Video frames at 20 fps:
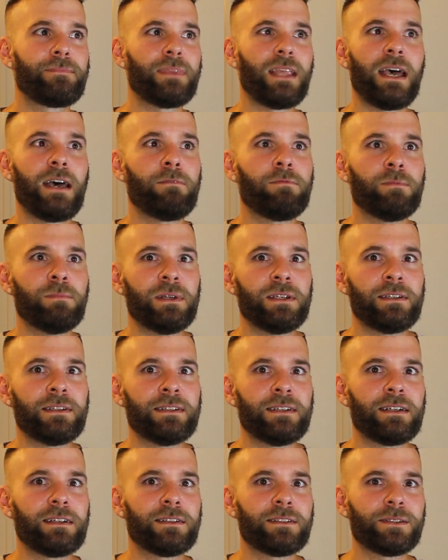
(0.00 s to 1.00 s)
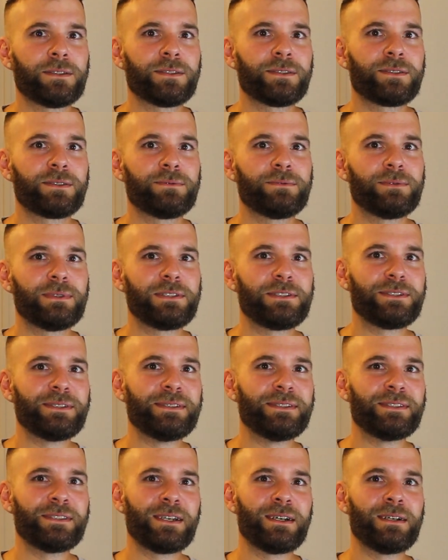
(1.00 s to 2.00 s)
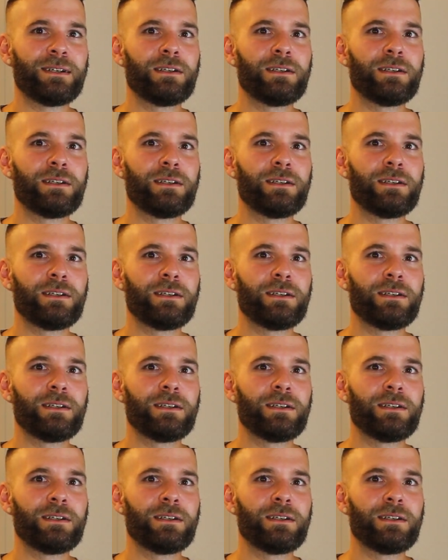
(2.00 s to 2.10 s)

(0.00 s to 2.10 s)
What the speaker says: $500,000, which is